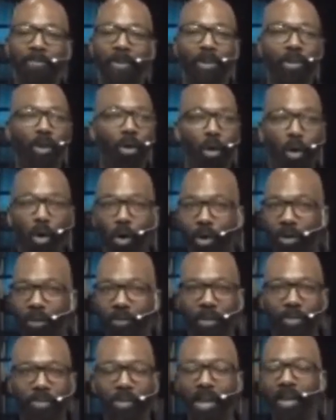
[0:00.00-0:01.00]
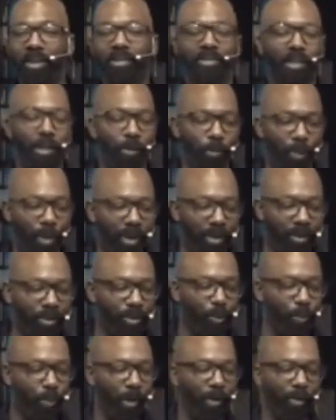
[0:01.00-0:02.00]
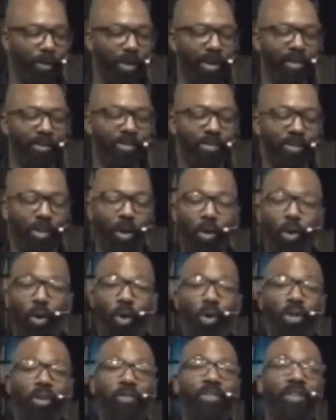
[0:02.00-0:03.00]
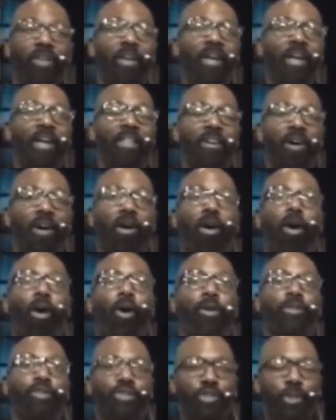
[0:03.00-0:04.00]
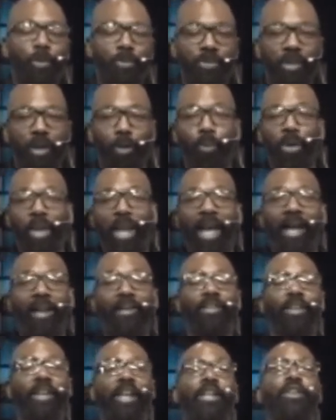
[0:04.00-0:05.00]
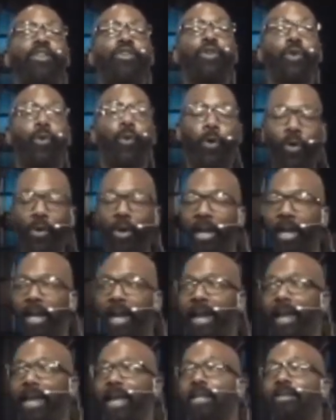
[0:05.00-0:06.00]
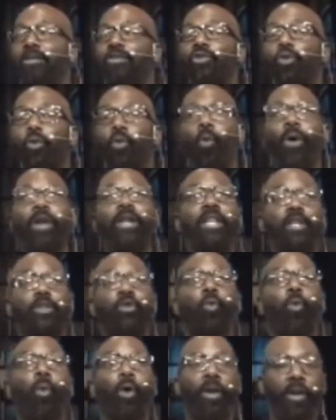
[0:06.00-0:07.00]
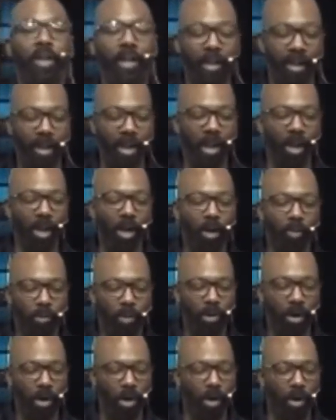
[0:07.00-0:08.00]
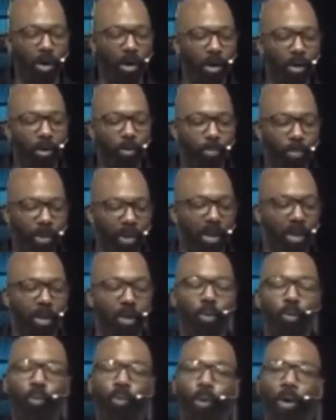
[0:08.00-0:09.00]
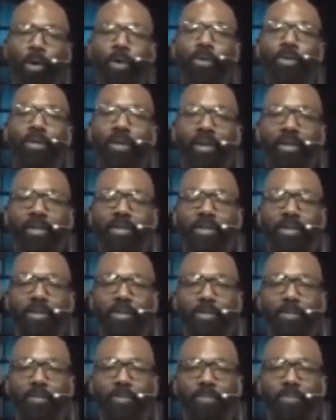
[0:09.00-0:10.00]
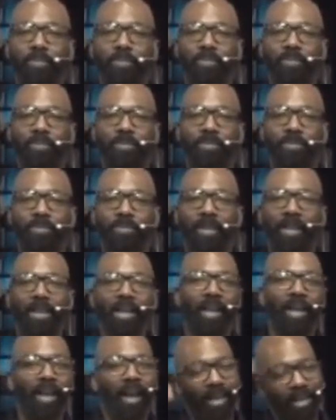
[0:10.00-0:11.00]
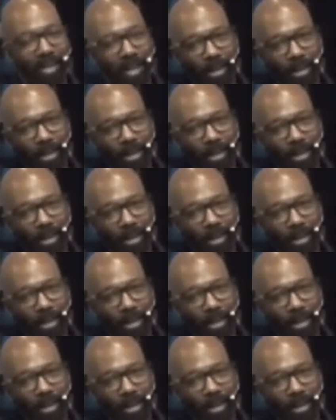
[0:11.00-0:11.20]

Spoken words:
And all of the things that we experienced, all of the hardships that we had to endure in 2020 will all be worth it. Hey,